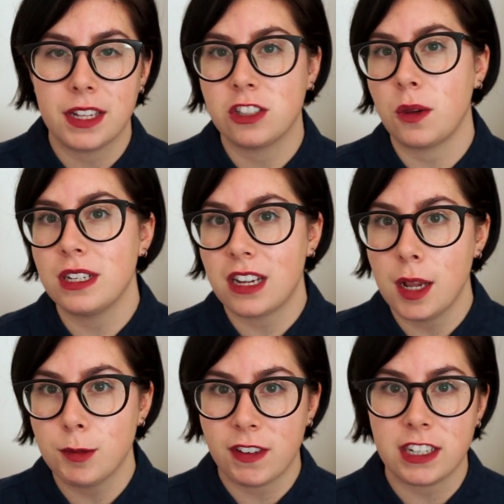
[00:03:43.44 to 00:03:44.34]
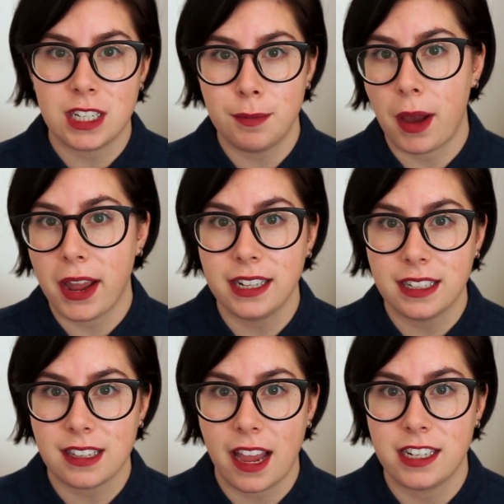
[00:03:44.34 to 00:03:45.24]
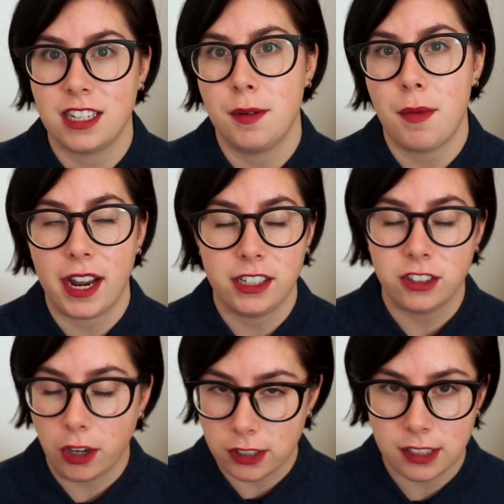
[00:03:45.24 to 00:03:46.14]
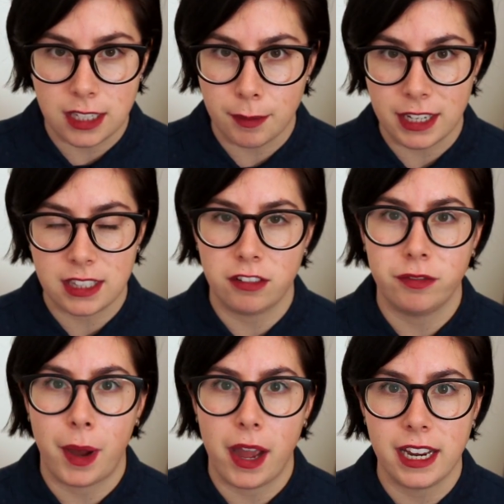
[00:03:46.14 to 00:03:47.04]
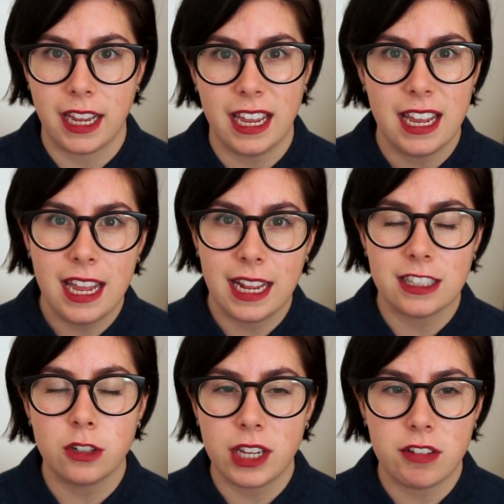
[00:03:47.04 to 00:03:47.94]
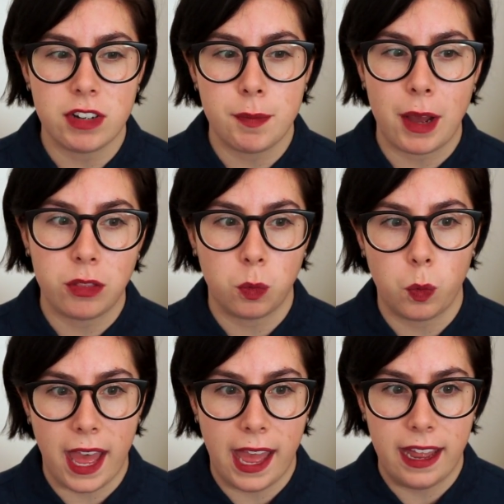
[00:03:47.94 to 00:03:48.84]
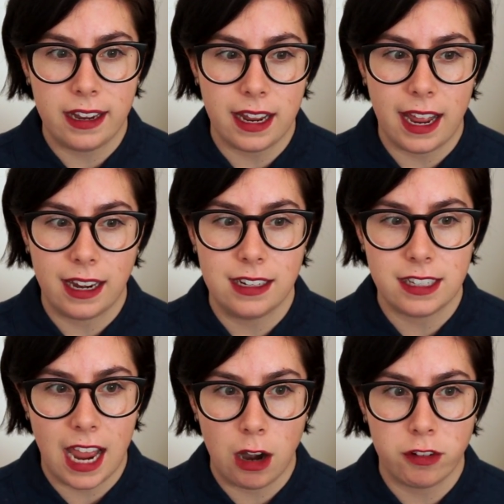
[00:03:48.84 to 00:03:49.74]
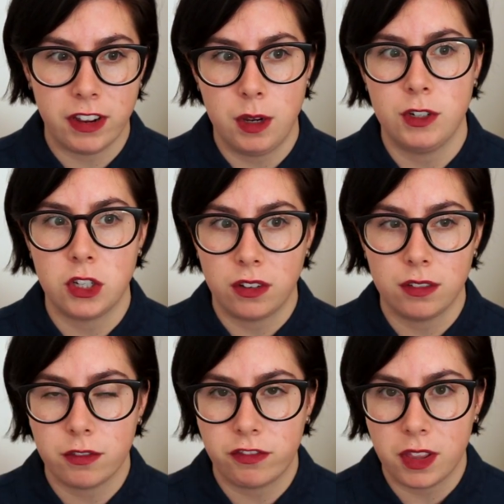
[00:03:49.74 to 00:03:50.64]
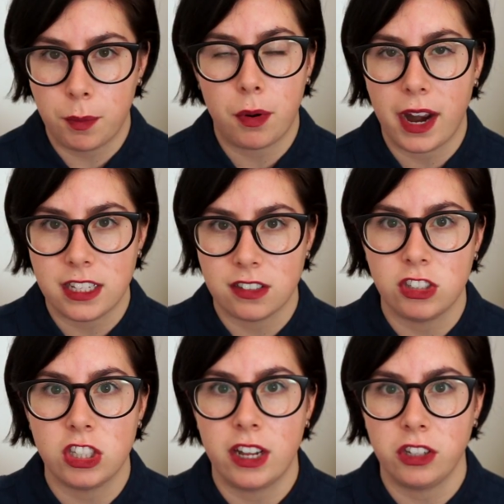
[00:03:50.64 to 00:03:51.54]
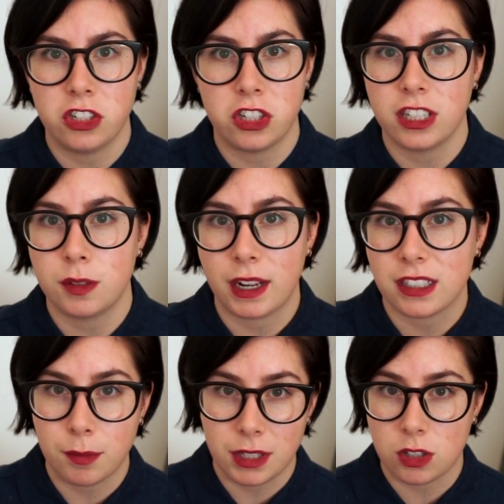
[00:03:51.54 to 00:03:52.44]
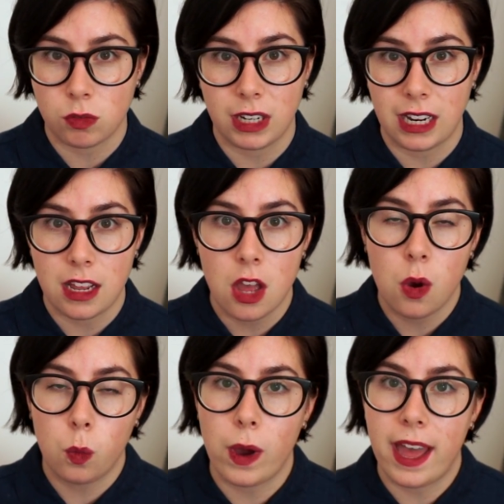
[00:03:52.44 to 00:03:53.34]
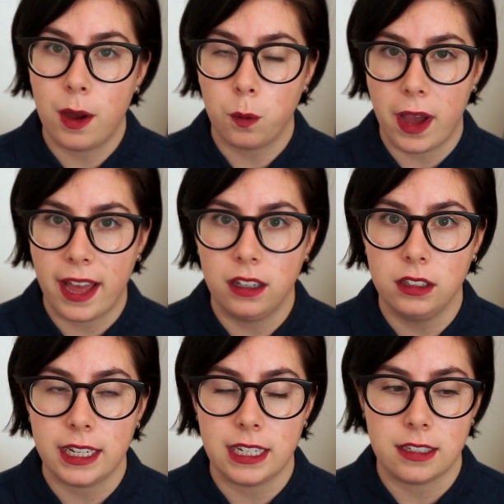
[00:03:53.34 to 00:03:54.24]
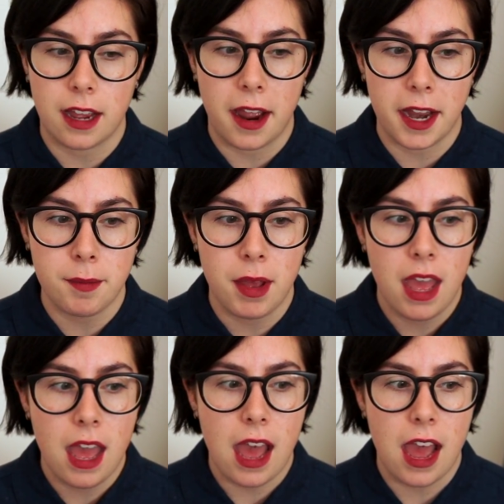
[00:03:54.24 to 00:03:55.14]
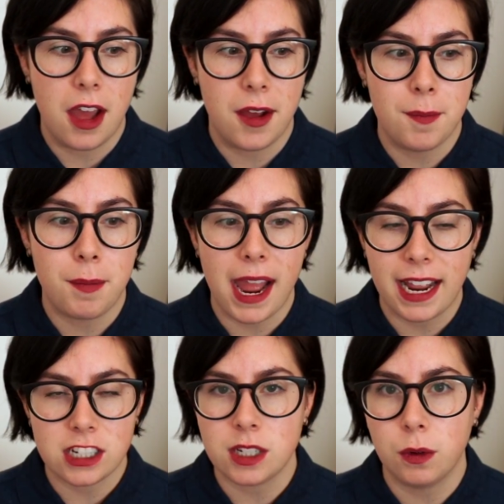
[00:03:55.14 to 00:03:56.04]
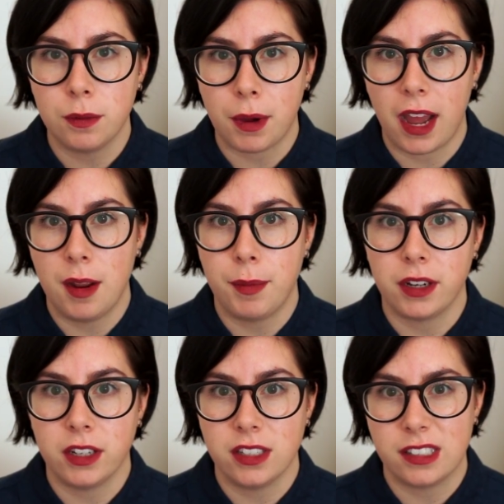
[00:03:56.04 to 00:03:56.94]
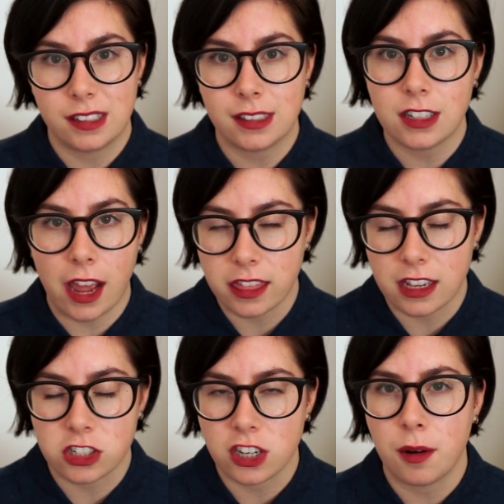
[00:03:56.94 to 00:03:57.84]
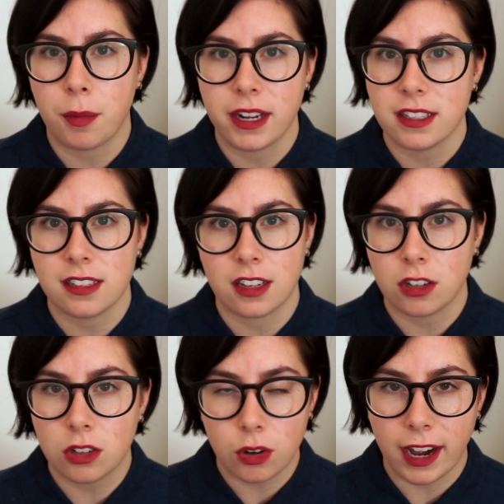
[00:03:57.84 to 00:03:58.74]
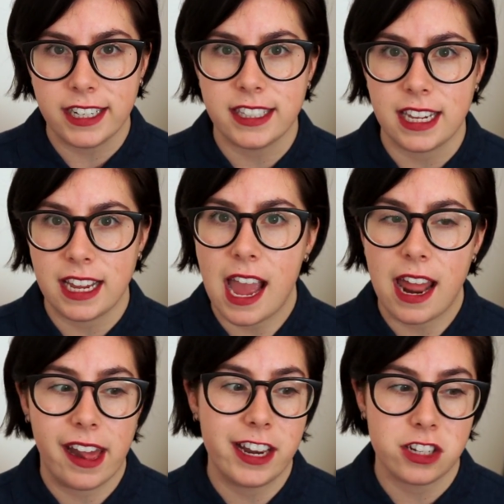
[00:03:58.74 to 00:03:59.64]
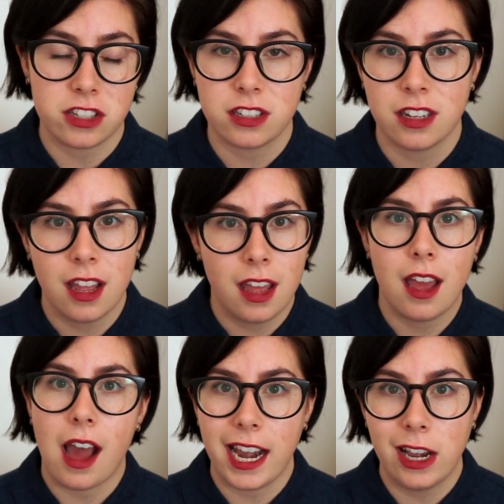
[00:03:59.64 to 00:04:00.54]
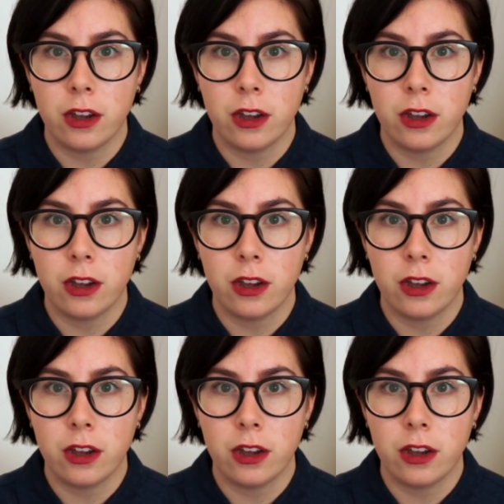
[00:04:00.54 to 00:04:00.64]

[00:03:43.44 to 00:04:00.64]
So in terms of actually buying this item, I don't see myself buying it. It's not even about the wear and tear of it, which for the price of Chanel, you should expect something to really wear well in time. But I actually wouldn't buy it because I think Chanel prices are crazy, and I